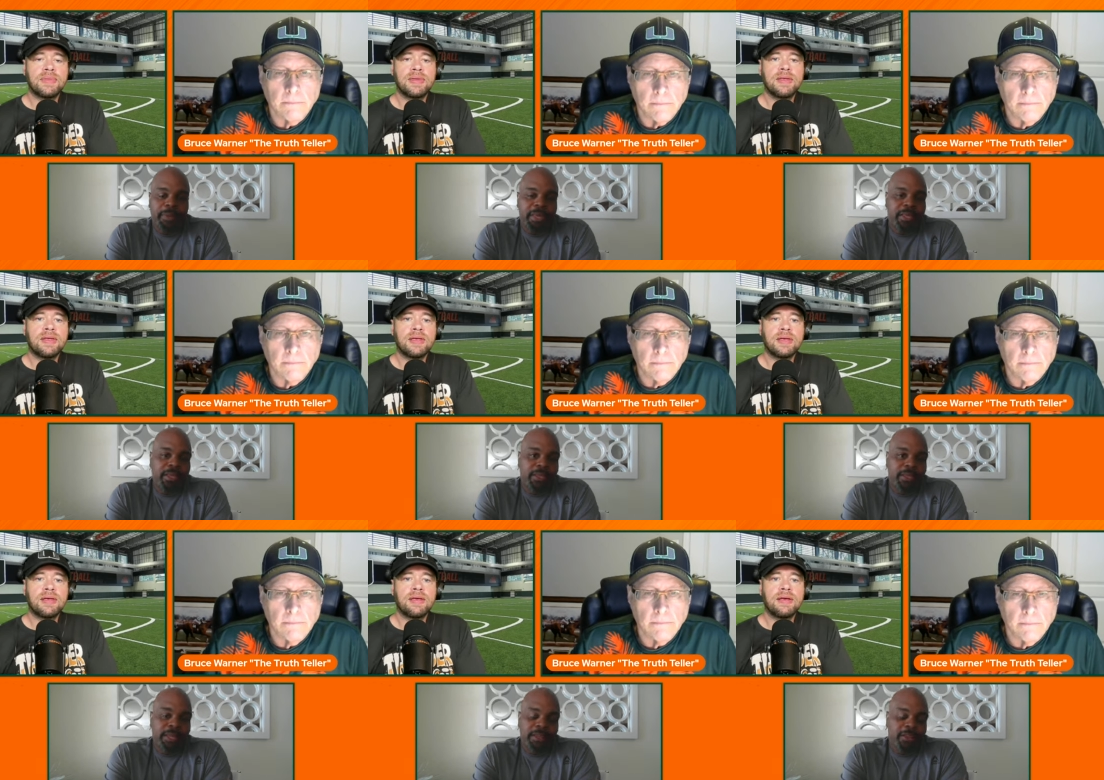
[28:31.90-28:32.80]
Speaker 1: in,
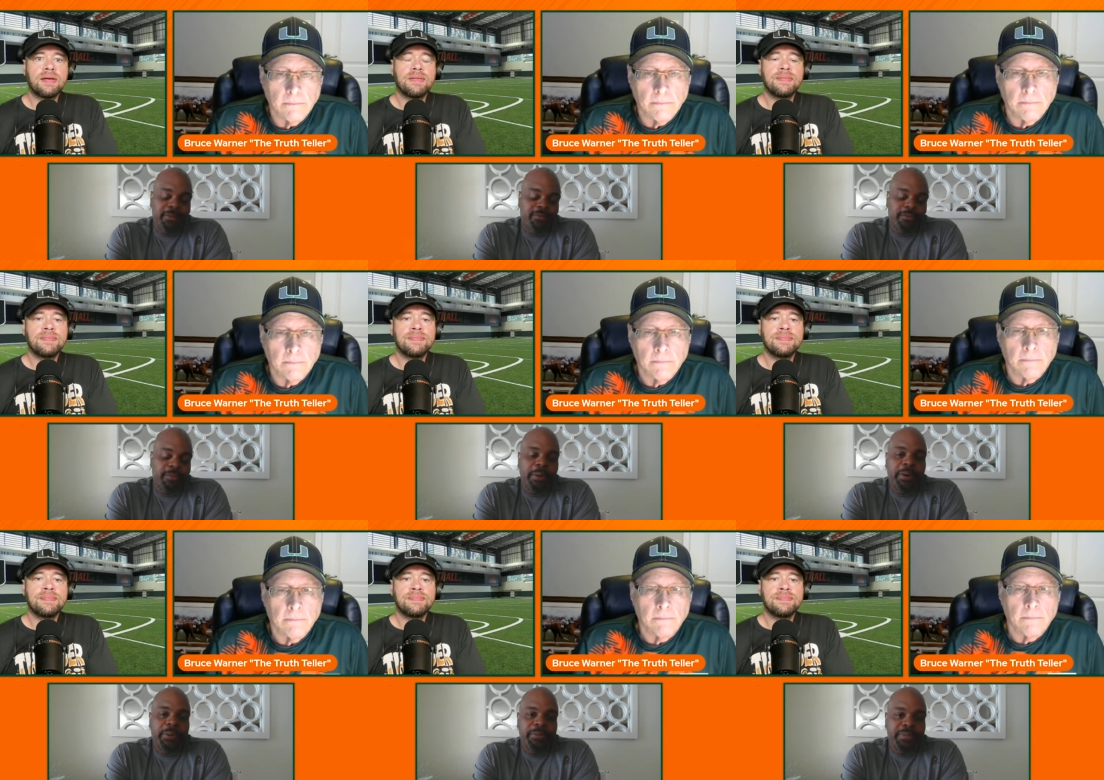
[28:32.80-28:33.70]
in, in football